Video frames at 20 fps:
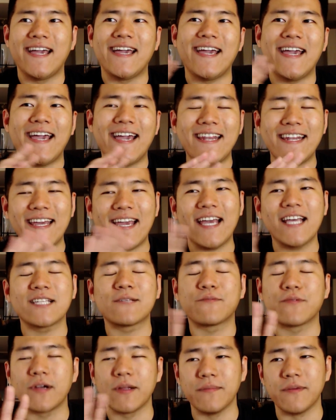And it
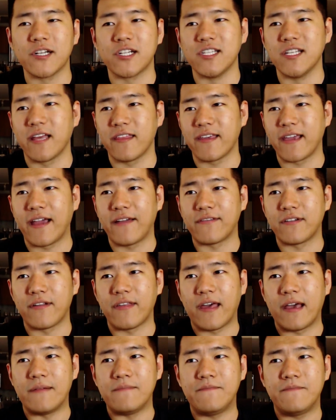has pretty much nothing after
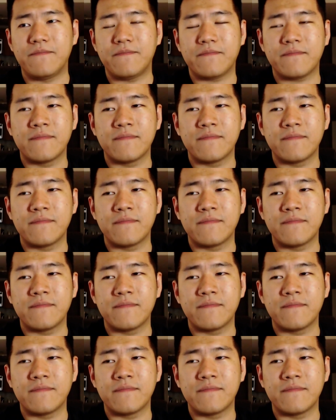that.